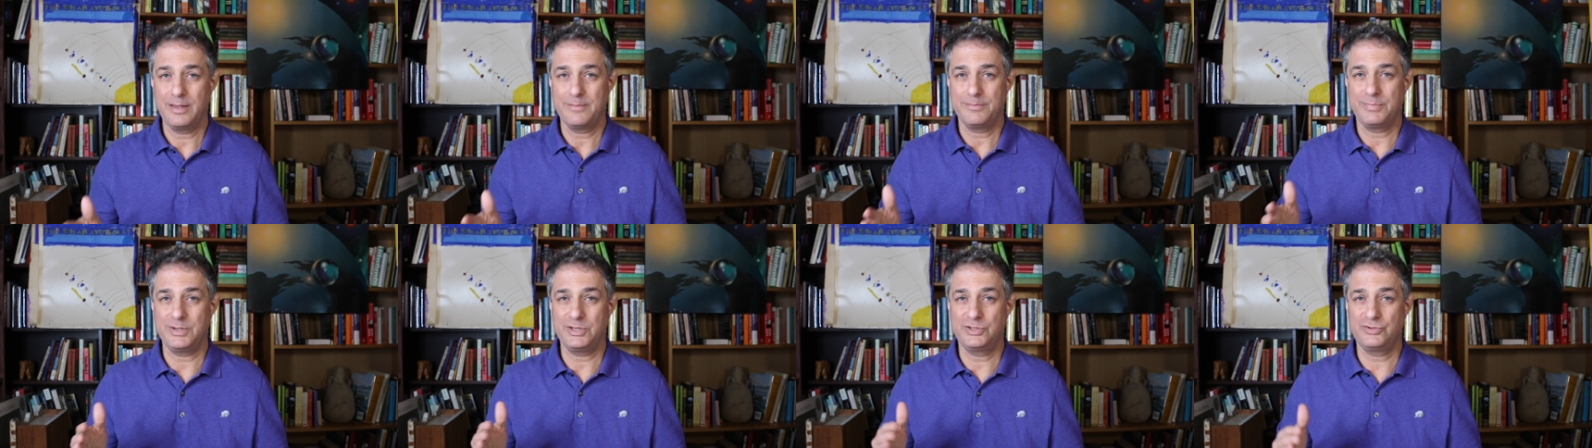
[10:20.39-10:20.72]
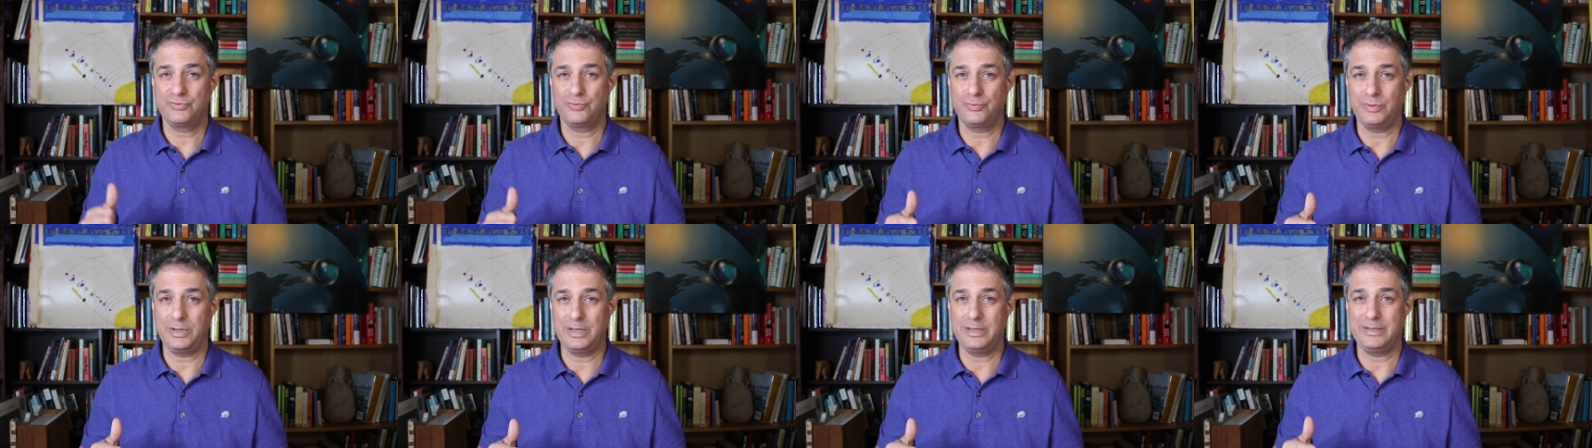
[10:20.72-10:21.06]

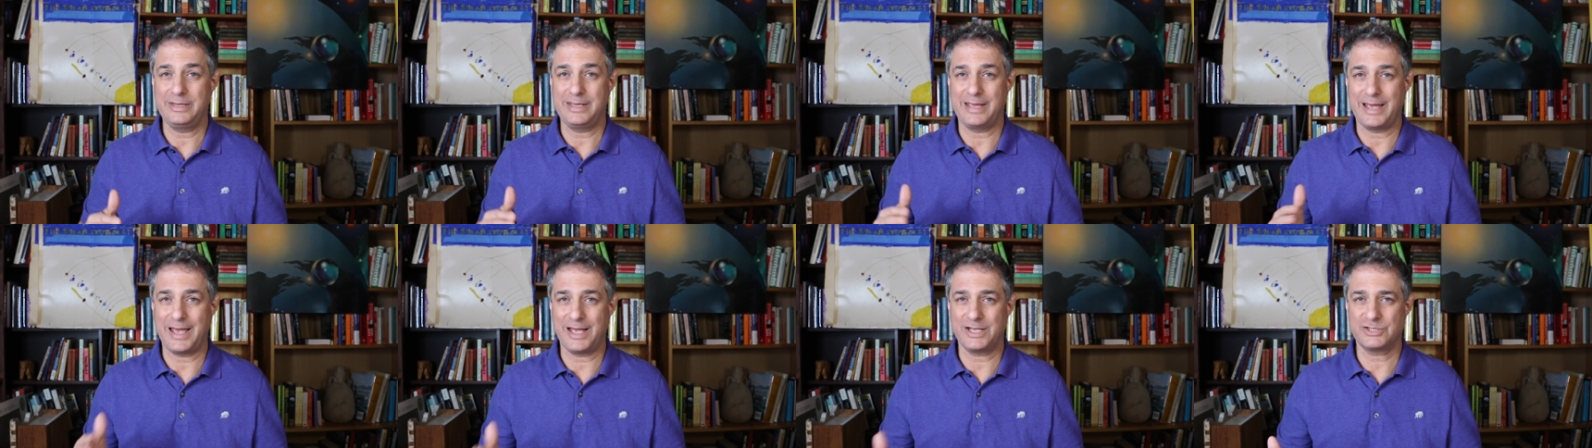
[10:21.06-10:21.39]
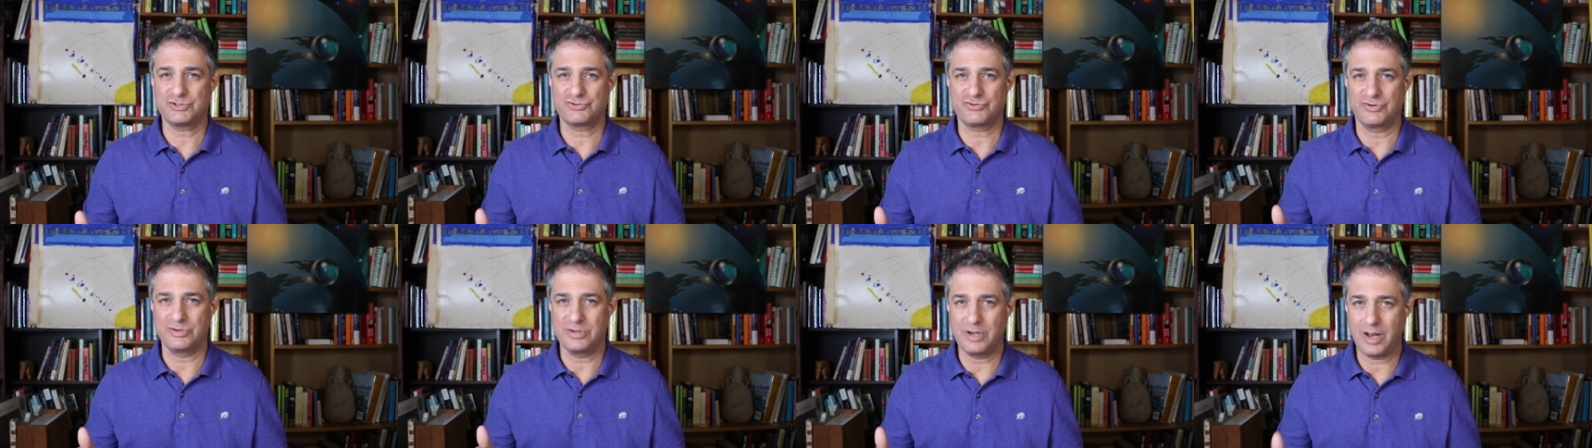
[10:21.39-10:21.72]
between the
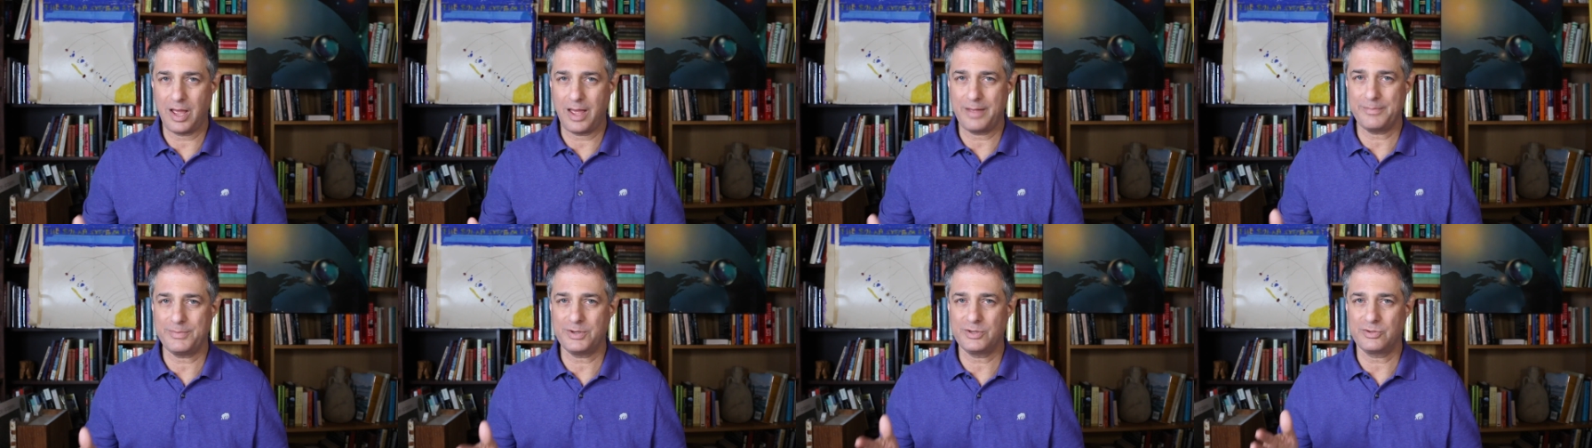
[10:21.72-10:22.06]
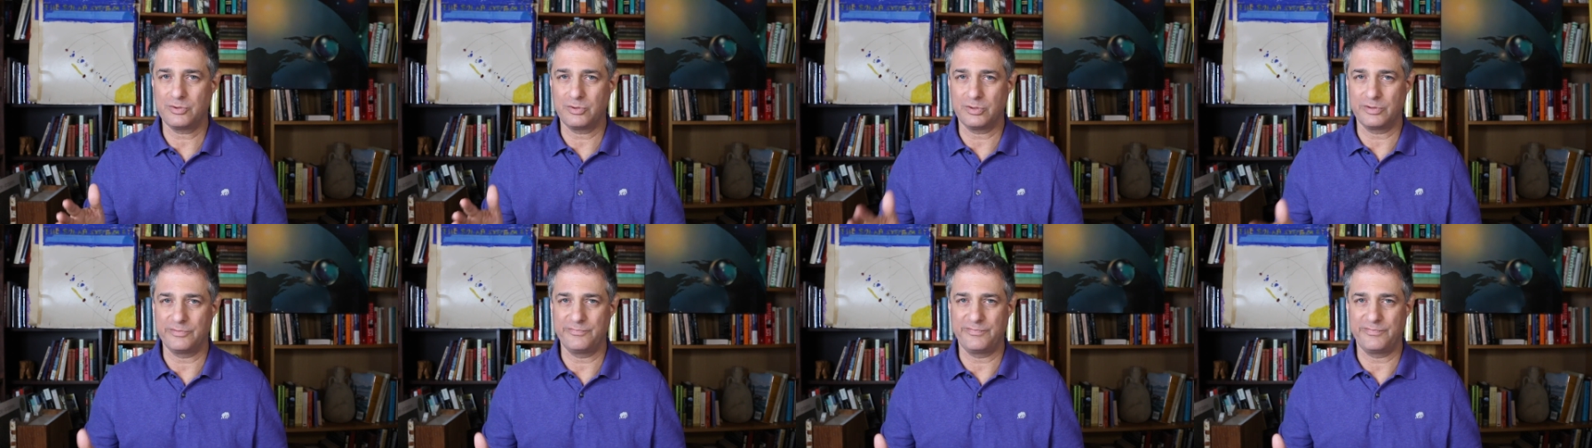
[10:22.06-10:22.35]
astronomical